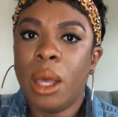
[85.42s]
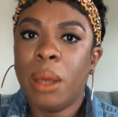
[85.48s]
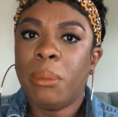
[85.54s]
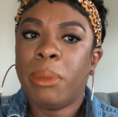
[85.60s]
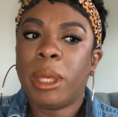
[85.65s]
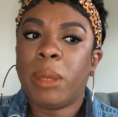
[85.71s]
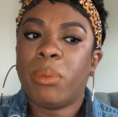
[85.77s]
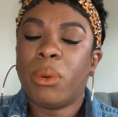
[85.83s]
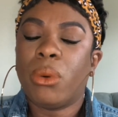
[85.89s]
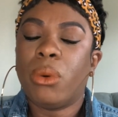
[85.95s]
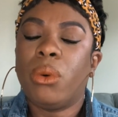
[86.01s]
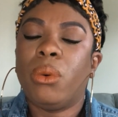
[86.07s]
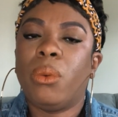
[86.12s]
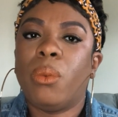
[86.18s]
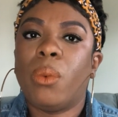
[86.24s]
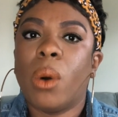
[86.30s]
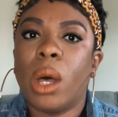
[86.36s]
people who
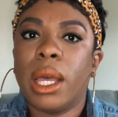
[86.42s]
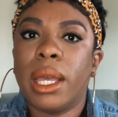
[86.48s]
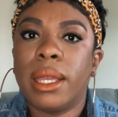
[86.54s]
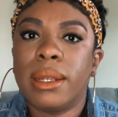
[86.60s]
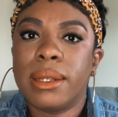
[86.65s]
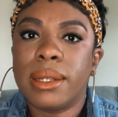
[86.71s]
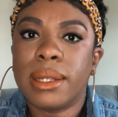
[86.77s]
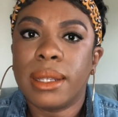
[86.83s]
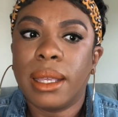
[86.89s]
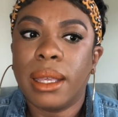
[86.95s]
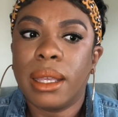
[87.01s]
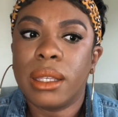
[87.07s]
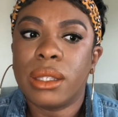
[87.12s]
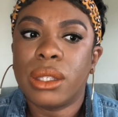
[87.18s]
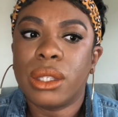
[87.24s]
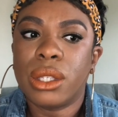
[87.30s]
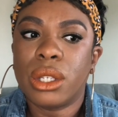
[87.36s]
want
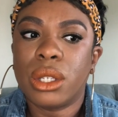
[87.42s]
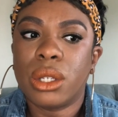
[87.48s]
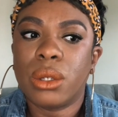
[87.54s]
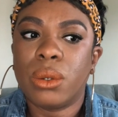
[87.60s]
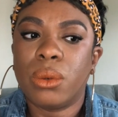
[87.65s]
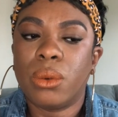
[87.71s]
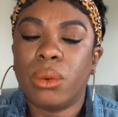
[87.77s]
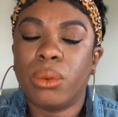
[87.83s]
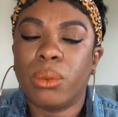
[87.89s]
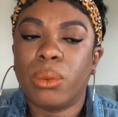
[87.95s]
us to